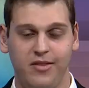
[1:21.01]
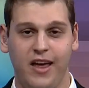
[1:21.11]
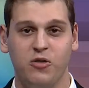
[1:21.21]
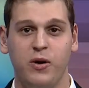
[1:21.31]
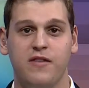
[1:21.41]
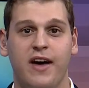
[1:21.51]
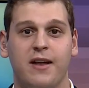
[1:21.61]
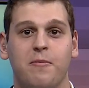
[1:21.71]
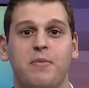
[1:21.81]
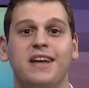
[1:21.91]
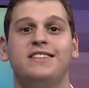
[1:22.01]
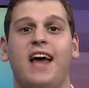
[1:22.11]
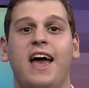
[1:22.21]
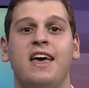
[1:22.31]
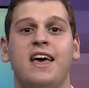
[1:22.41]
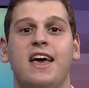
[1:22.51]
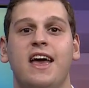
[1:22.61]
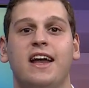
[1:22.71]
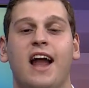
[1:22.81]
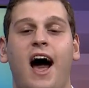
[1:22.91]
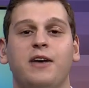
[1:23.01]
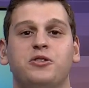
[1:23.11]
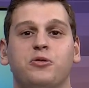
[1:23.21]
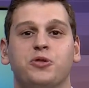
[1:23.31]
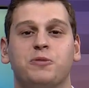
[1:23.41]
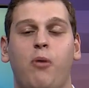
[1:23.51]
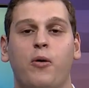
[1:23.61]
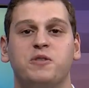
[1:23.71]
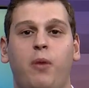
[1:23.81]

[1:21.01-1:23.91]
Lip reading: And we have had a big day in high school sports.